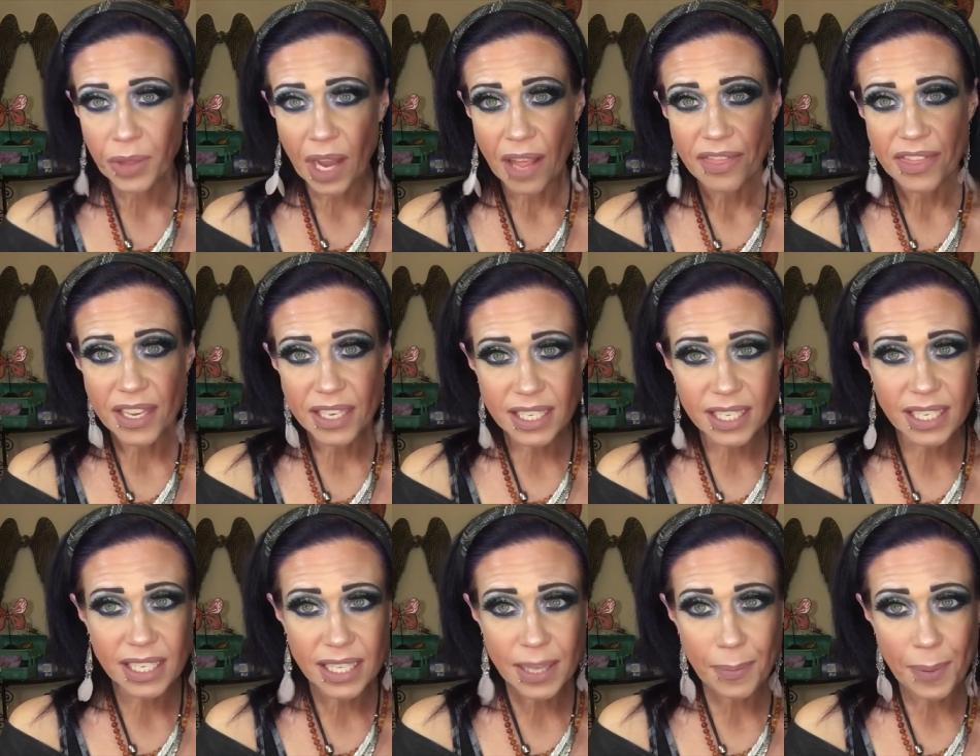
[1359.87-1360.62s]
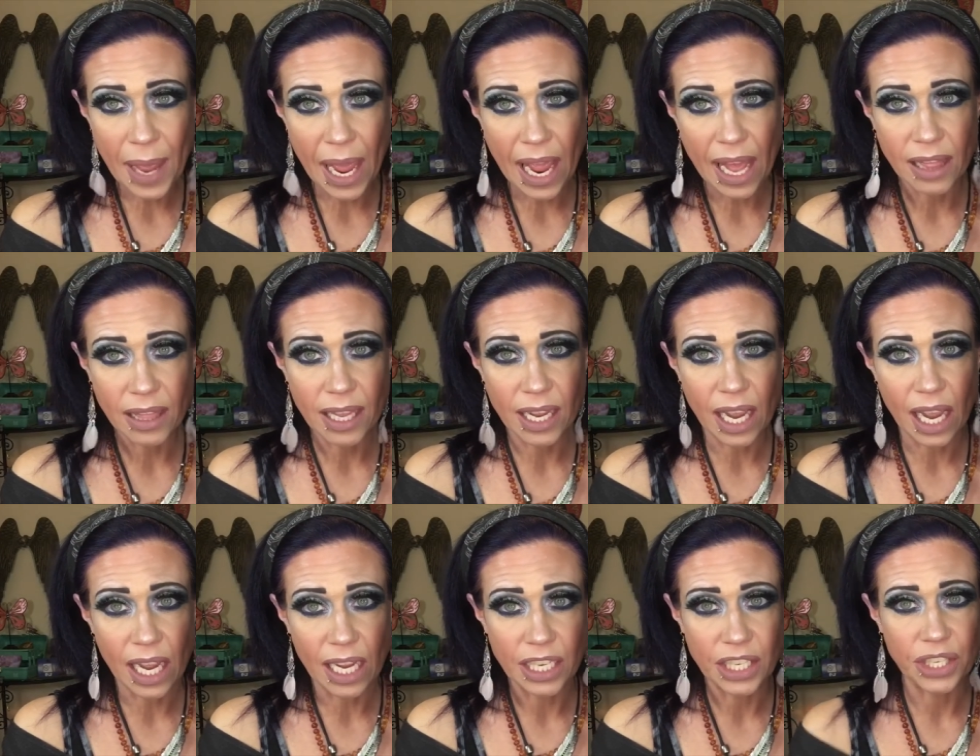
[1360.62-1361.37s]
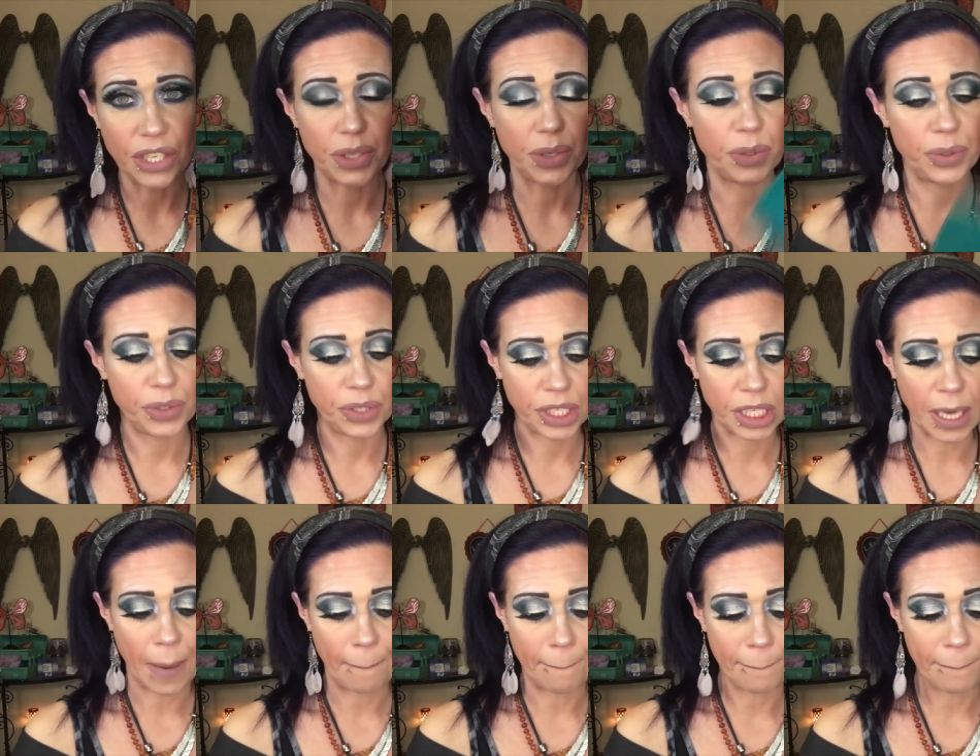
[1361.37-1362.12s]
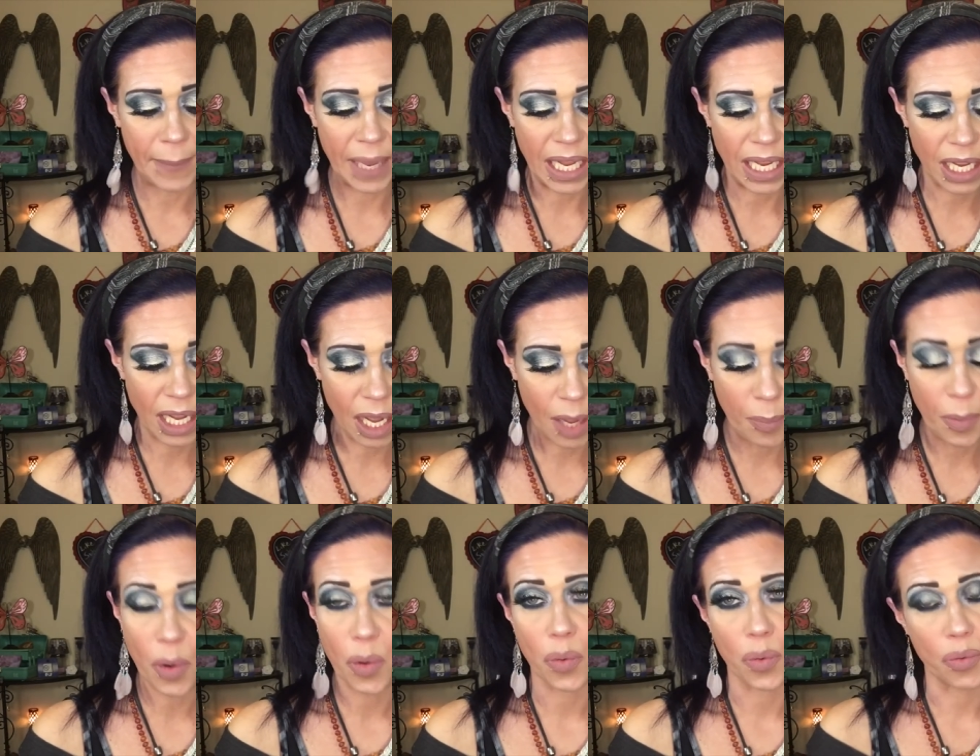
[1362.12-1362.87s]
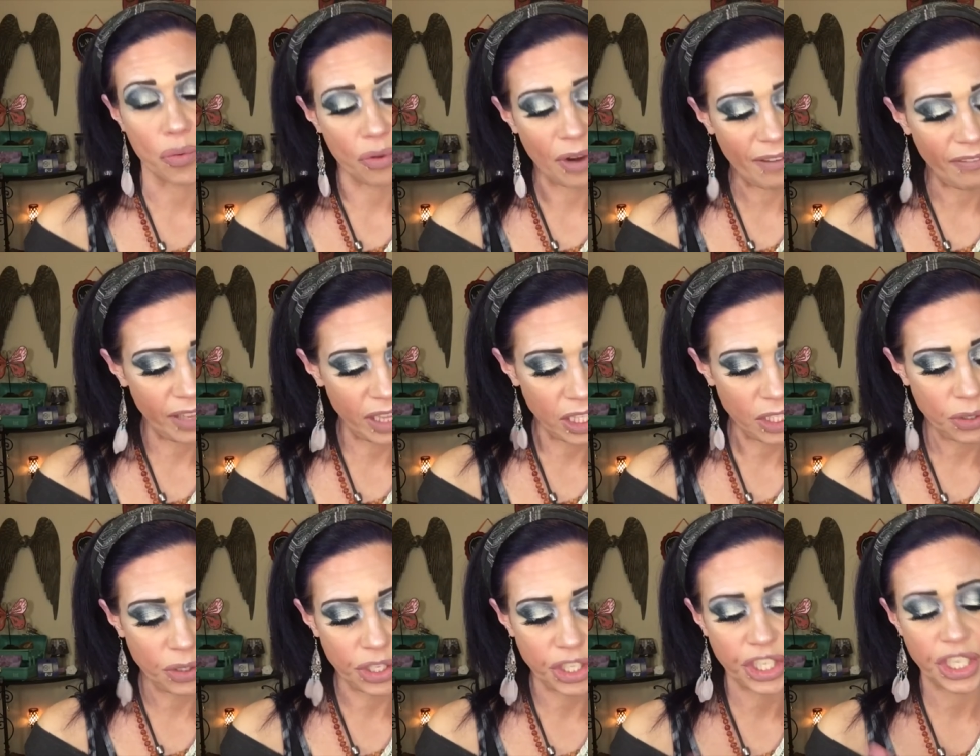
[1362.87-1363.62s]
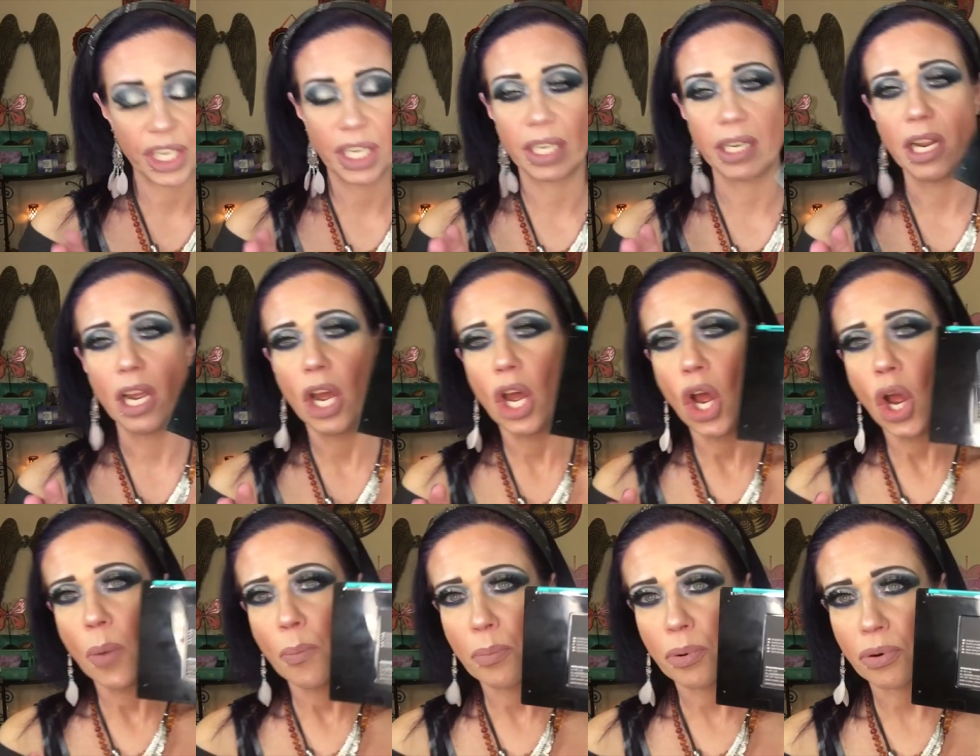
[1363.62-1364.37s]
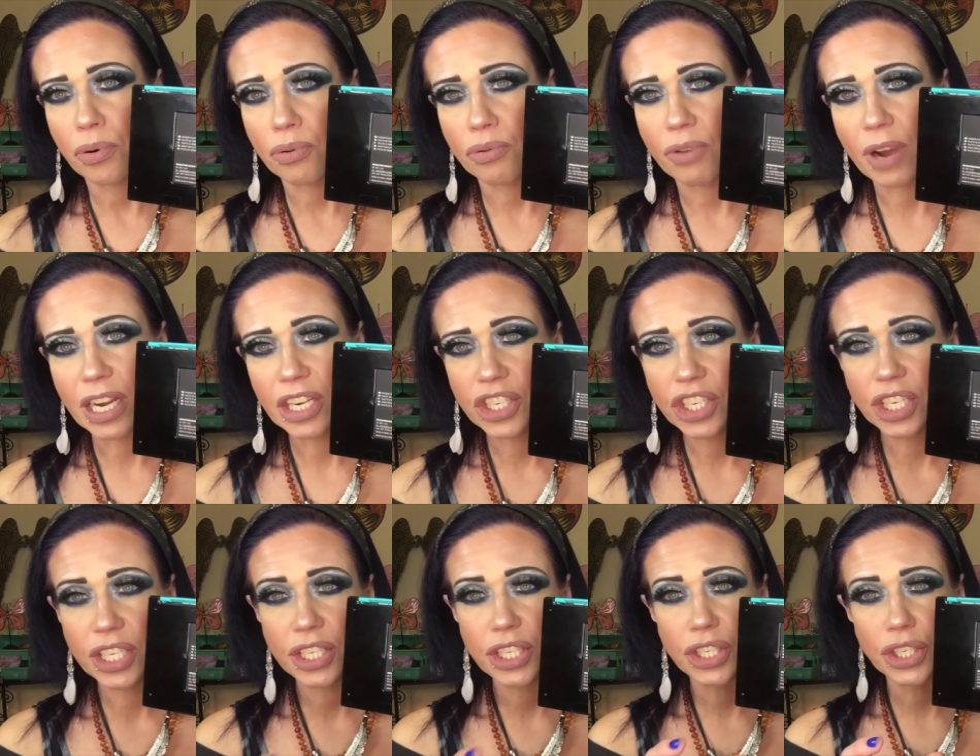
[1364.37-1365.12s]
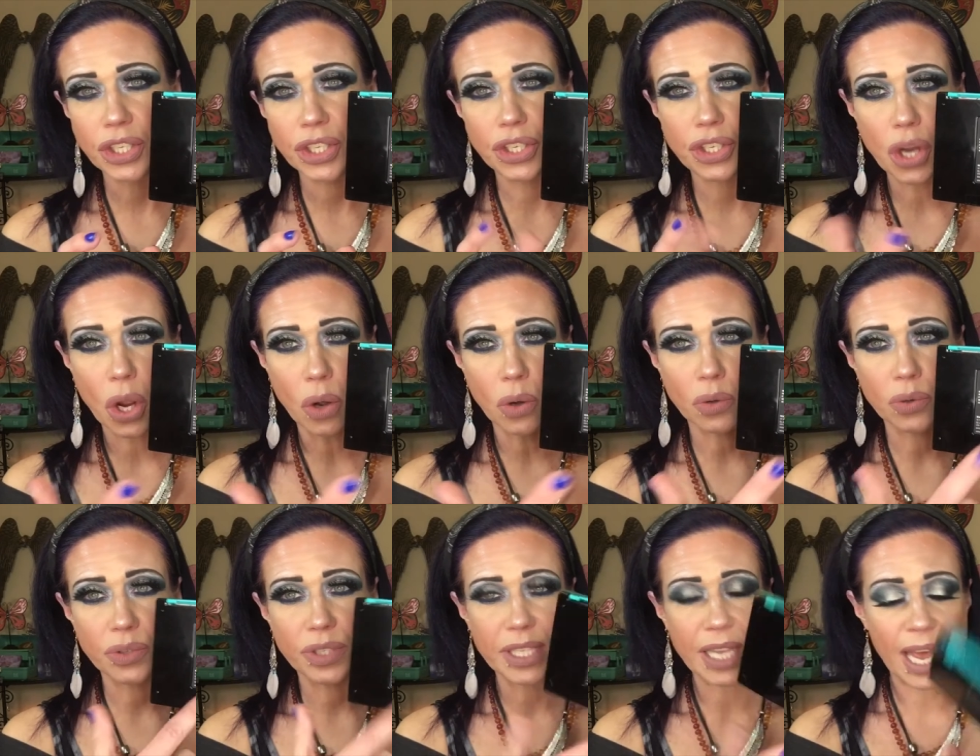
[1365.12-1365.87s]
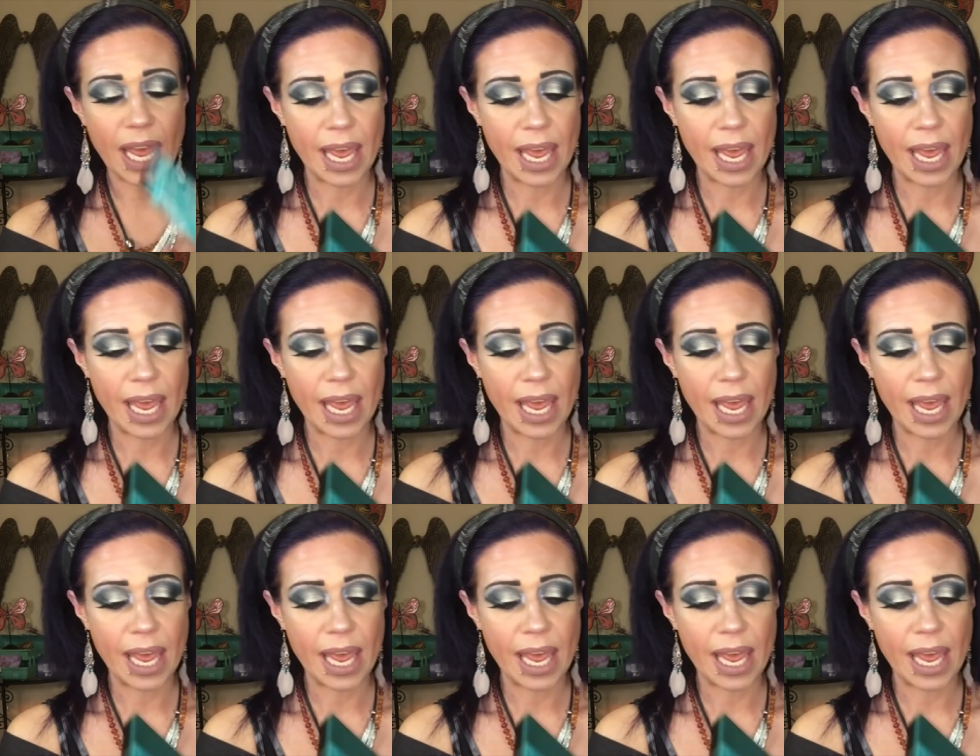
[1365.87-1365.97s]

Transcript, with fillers: This is the palette I used, Makeup Revolution precious stones,